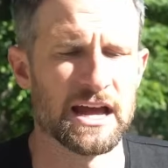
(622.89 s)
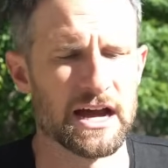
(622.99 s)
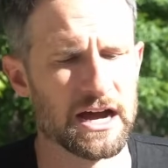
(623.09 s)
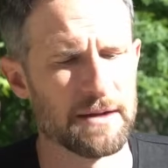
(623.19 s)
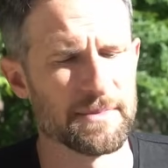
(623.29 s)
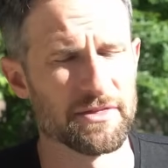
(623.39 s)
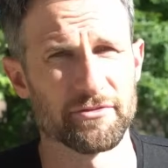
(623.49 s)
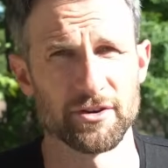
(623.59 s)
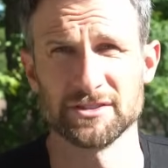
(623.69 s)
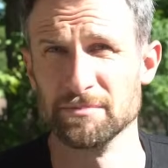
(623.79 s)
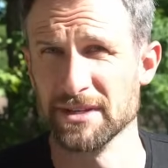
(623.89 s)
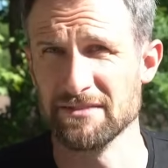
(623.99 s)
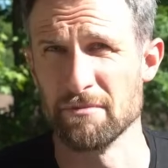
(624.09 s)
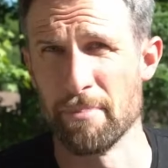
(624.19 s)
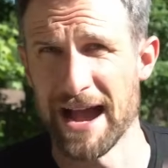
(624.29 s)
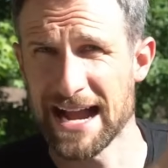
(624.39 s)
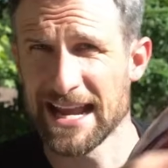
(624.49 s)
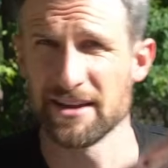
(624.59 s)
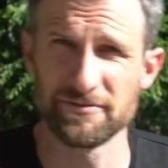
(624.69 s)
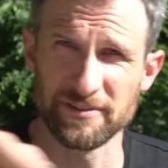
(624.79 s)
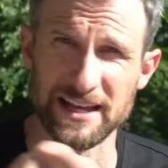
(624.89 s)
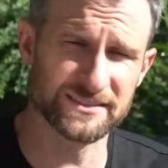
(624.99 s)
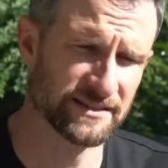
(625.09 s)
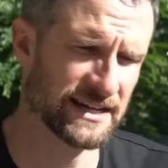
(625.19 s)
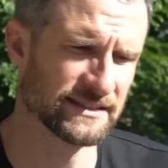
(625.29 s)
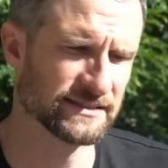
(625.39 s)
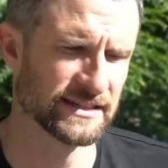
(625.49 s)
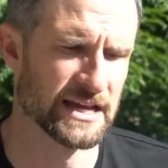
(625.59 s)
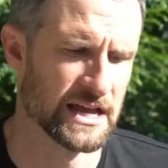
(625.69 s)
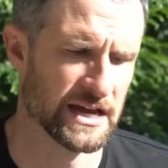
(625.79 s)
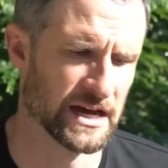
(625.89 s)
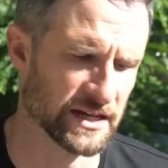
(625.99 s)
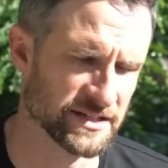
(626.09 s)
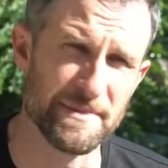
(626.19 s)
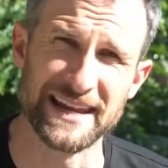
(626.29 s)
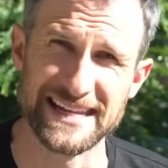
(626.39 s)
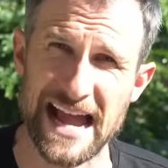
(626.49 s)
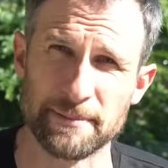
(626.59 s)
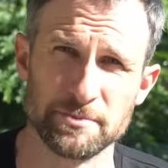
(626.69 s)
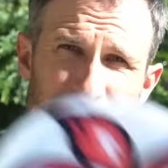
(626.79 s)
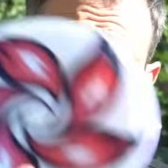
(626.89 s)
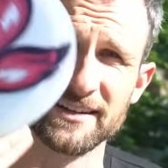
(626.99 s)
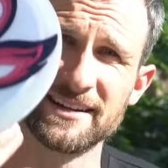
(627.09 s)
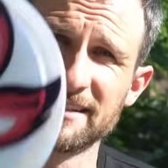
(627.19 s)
and throw some even backhand flex lines to make gaps bigger.